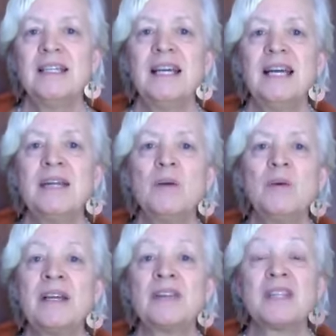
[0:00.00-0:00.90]
And
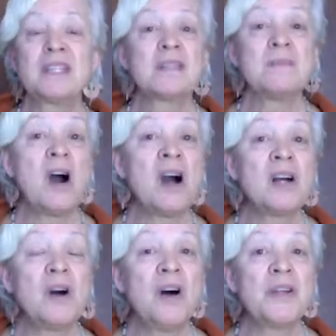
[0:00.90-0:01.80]
without the
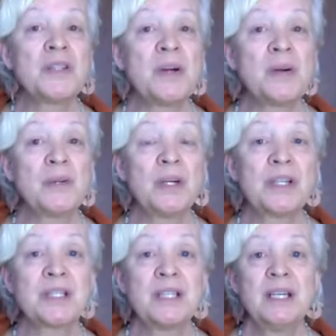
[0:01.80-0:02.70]
smog, also, of
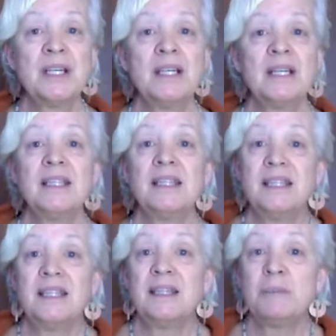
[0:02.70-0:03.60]
course,
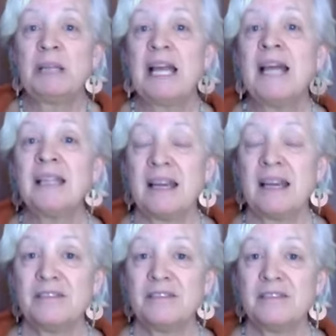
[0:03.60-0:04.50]
the plant
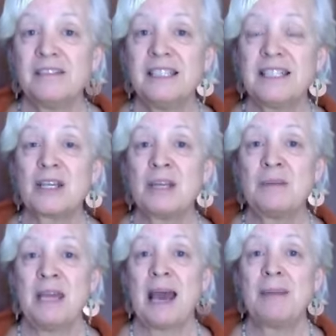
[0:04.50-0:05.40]
life is going to
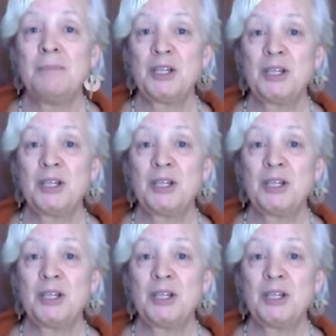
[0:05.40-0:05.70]
be happier